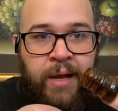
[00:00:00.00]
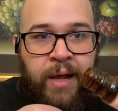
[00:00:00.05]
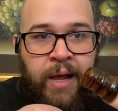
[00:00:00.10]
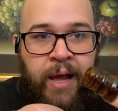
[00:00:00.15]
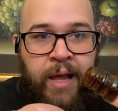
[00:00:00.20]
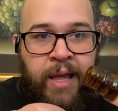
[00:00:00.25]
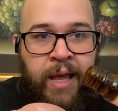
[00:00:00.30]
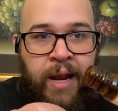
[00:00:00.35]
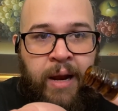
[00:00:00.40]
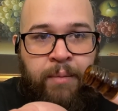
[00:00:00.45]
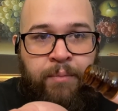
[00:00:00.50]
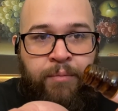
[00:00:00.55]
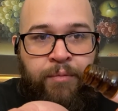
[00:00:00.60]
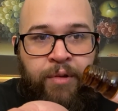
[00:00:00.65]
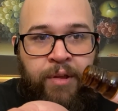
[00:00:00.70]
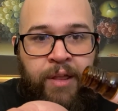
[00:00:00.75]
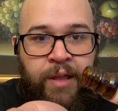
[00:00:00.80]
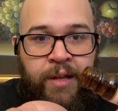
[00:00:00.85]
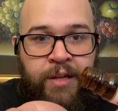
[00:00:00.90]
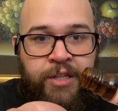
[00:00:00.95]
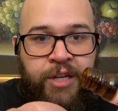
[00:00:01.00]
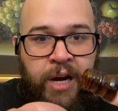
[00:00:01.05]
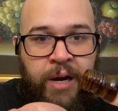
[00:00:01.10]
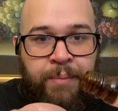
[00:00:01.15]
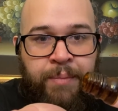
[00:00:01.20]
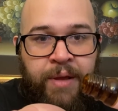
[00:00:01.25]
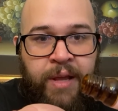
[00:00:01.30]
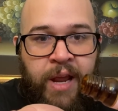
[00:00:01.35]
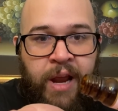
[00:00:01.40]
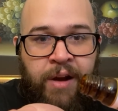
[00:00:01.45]
Again, I'm really trying to
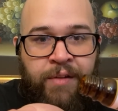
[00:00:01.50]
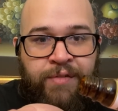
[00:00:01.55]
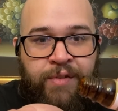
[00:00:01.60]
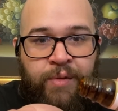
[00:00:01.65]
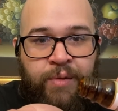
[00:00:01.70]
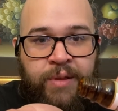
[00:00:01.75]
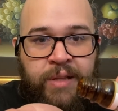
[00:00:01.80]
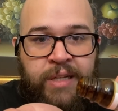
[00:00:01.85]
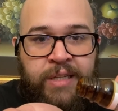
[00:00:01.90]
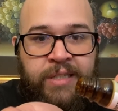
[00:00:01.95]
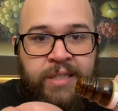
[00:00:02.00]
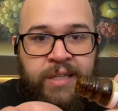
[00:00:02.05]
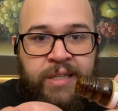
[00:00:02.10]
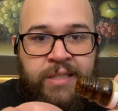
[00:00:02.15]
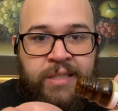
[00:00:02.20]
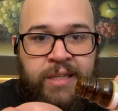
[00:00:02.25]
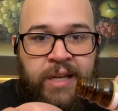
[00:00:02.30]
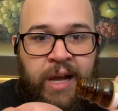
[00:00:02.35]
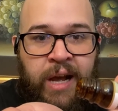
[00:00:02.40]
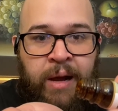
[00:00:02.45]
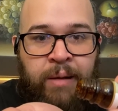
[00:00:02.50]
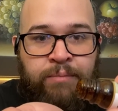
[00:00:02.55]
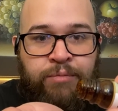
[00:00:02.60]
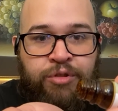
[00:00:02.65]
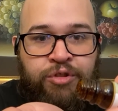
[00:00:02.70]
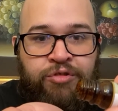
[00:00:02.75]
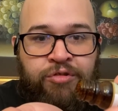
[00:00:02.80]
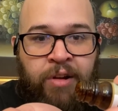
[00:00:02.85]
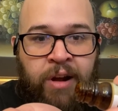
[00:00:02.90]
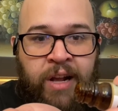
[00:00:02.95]
be careful with these because I'm
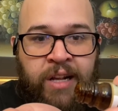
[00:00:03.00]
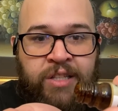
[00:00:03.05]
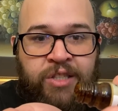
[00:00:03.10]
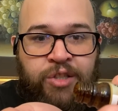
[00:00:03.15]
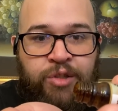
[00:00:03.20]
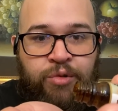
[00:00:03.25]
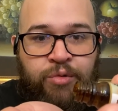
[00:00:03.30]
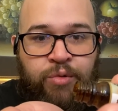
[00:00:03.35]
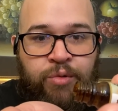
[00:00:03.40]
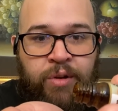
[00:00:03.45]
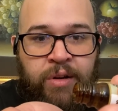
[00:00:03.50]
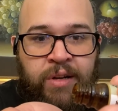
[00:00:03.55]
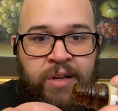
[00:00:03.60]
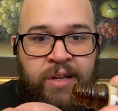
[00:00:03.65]
trying to,